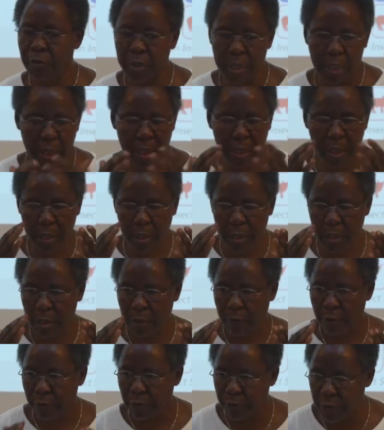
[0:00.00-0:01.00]
with
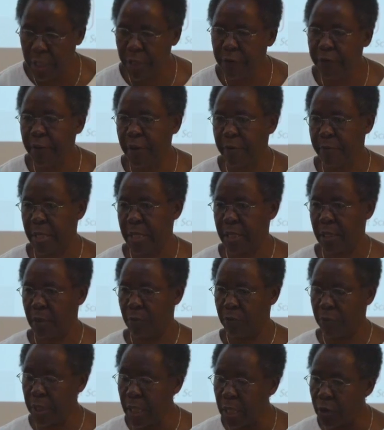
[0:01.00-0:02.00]
the
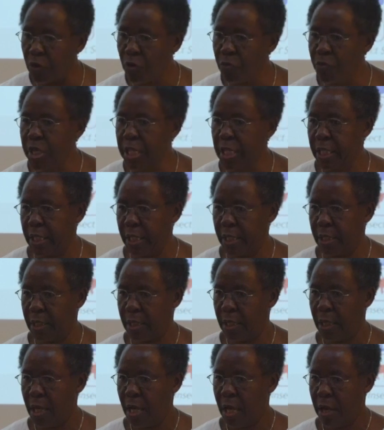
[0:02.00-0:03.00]
farmers, with the
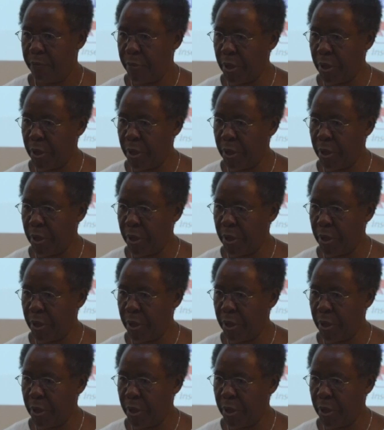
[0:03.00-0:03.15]
communities,